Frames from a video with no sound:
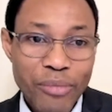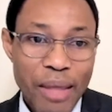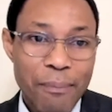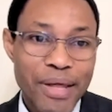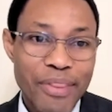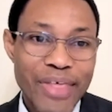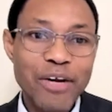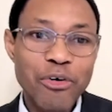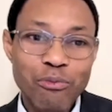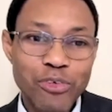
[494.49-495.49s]
But that
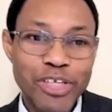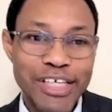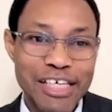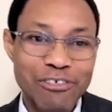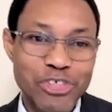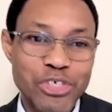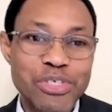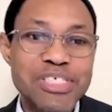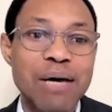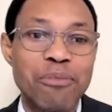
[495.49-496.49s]
hopefully gives you
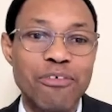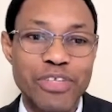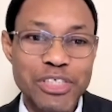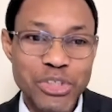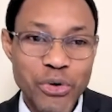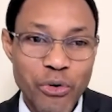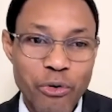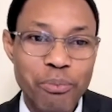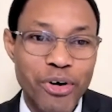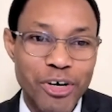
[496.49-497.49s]
some of the
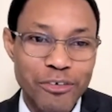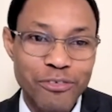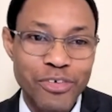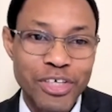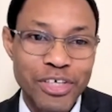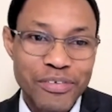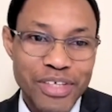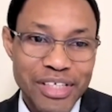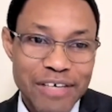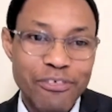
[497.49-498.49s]
scope of the
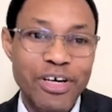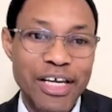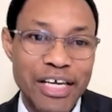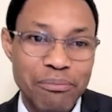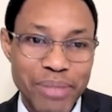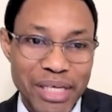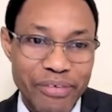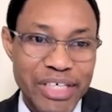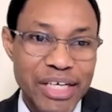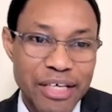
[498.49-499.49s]
liver and
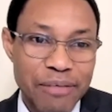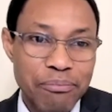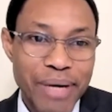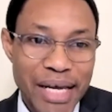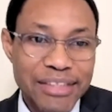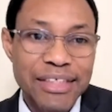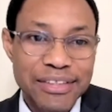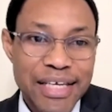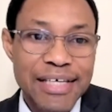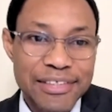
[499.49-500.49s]
biliary and bile
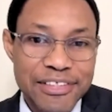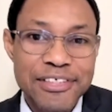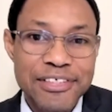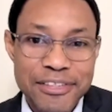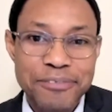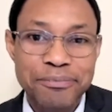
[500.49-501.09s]
duct cancers.